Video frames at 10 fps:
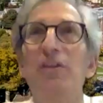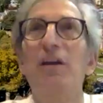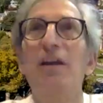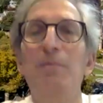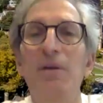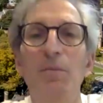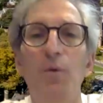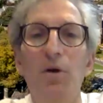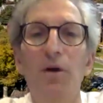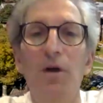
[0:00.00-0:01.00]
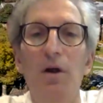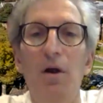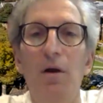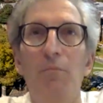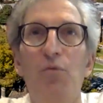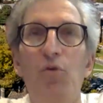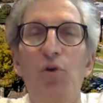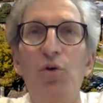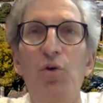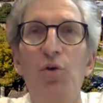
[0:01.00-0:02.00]
can be more
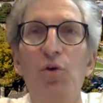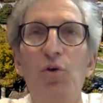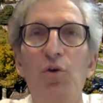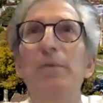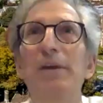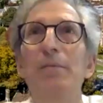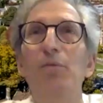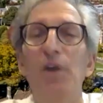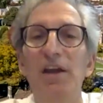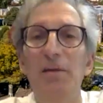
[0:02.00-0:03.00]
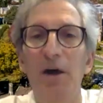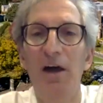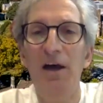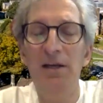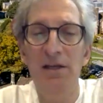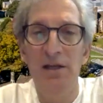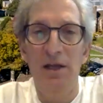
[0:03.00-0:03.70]
prone to being preyed upon.